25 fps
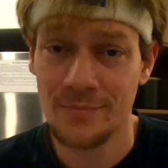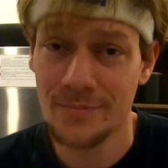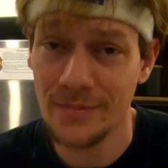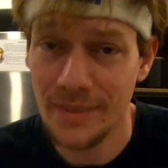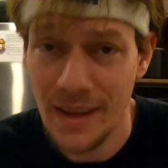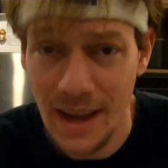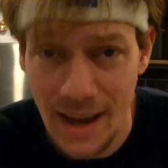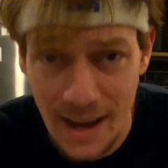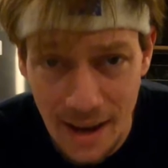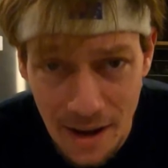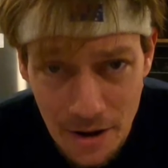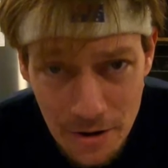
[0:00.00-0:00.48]

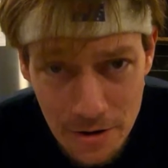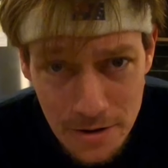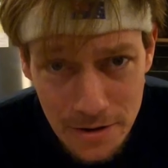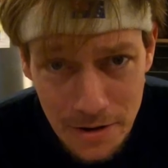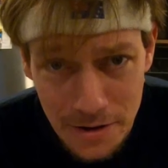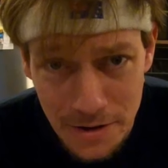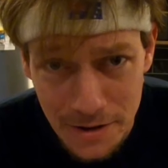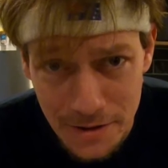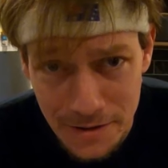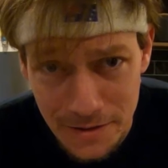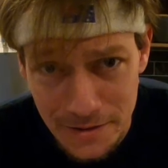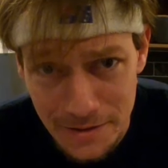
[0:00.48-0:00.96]
Now
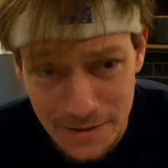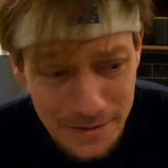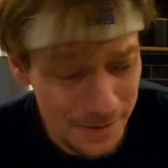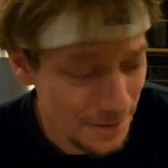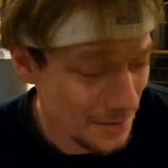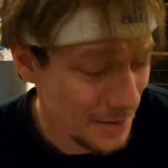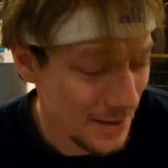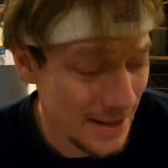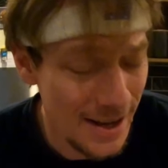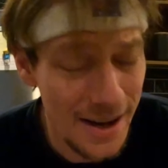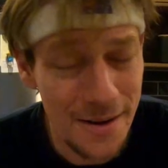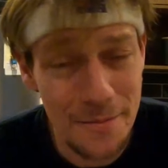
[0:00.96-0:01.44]

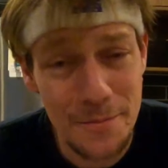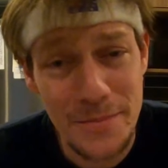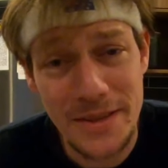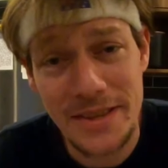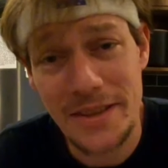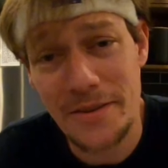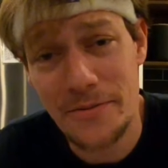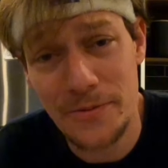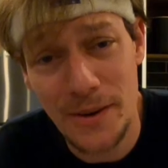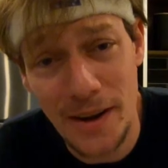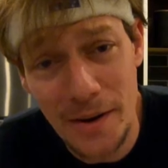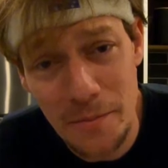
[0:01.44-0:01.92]
comes
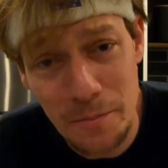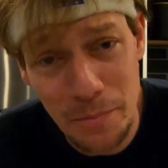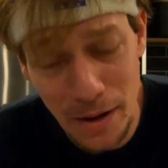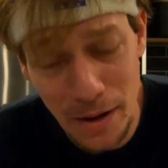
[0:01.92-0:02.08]
the fun